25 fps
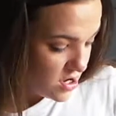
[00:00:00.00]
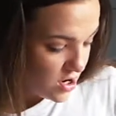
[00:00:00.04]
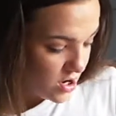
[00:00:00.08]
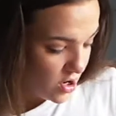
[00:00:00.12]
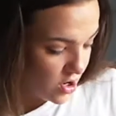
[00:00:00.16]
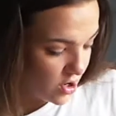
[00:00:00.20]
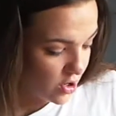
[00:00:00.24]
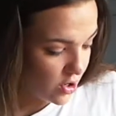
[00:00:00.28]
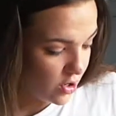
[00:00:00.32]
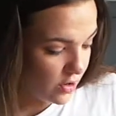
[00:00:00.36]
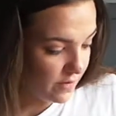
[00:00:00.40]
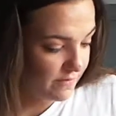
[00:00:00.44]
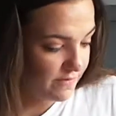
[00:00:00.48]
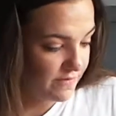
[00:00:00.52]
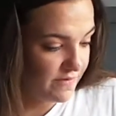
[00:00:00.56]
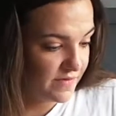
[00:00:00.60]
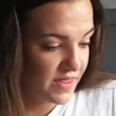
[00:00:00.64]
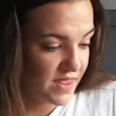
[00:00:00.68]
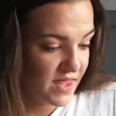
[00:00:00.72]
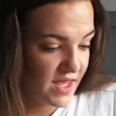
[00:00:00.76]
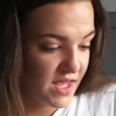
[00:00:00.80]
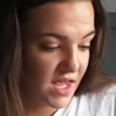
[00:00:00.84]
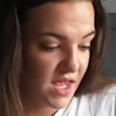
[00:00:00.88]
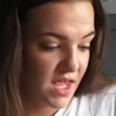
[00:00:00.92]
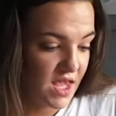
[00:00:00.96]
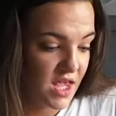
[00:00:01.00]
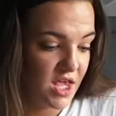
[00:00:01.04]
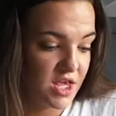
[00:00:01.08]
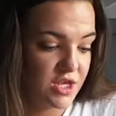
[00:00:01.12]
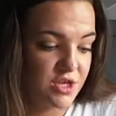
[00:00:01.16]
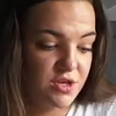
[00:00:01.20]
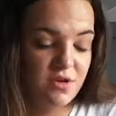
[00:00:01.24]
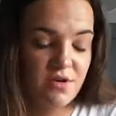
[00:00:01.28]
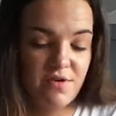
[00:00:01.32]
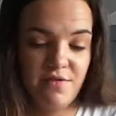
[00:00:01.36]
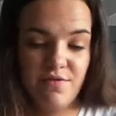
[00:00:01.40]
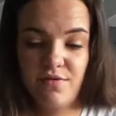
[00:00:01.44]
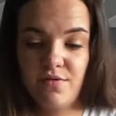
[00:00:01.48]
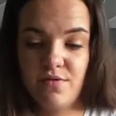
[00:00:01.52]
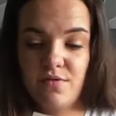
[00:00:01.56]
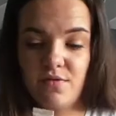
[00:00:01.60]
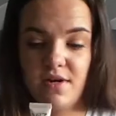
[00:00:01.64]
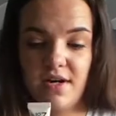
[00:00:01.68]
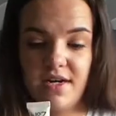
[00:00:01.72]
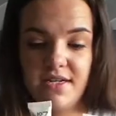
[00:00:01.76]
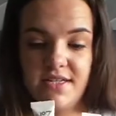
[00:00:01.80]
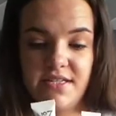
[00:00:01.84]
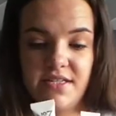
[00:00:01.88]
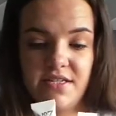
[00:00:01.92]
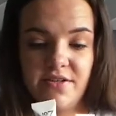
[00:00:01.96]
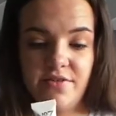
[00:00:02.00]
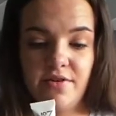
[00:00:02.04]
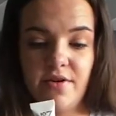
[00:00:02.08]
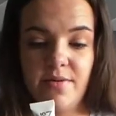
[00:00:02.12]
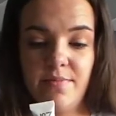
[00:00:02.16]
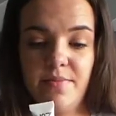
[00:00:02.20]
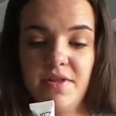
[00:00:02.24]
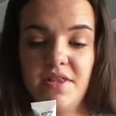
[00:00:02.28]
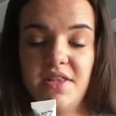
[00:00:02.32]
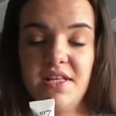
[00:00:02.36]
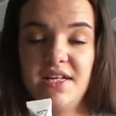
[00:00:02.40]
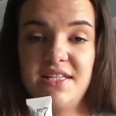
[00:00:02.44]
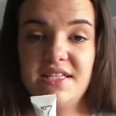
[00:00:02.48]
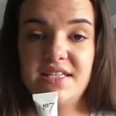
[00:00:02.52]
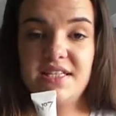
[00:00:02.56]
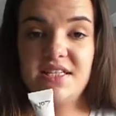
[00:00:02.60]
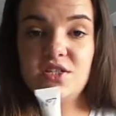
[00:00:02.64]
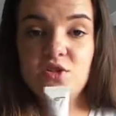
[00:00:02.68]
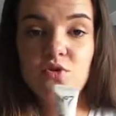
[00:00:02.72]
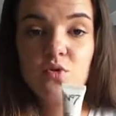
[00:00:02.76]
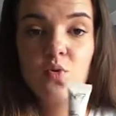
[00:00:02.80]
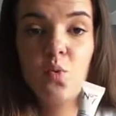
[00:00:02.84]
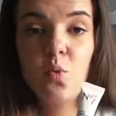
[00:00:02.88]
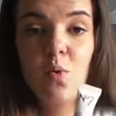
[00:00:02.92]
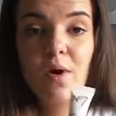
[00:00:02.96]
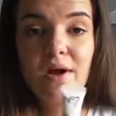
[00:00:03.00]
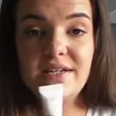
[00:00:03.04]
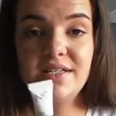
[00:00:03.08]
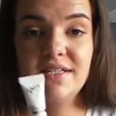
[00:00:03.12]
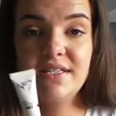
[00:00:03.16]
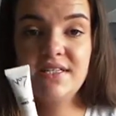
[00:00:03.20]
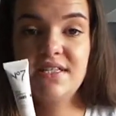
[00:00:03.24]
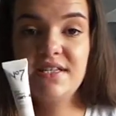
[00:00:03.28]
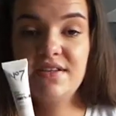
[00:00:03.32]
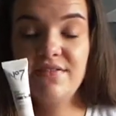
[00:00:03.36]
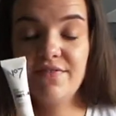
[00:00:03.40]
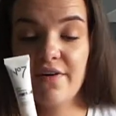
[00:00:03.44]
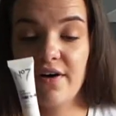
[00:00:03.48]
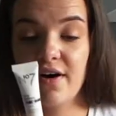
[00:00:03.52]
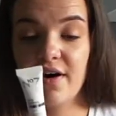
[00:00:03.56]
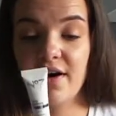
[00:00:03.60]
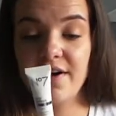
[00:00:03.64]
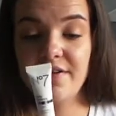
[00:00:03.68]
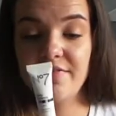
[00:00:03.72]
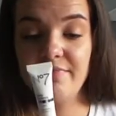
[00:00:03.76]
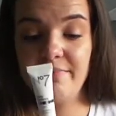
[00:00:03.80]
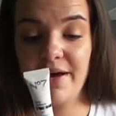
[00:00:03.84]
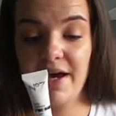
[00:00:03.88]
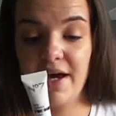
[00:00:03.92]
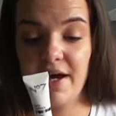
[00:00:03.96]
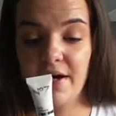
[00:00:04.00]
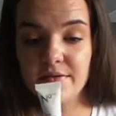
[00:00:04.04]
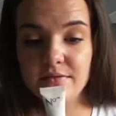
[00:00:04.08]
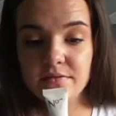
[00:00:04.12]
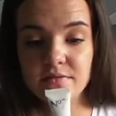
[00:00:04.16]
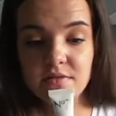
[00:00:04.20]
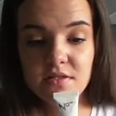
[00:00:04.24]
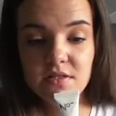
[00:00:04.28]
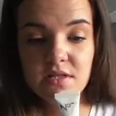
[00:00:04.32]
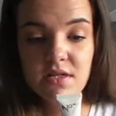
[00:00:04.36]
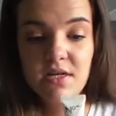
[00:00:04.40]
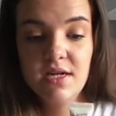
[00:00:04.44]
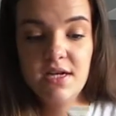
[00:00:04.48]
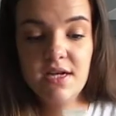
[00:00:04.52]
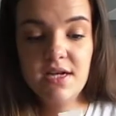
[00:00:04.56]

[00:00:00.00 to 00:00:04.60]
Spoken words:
of the Youthful Eye Serum, but this is £25.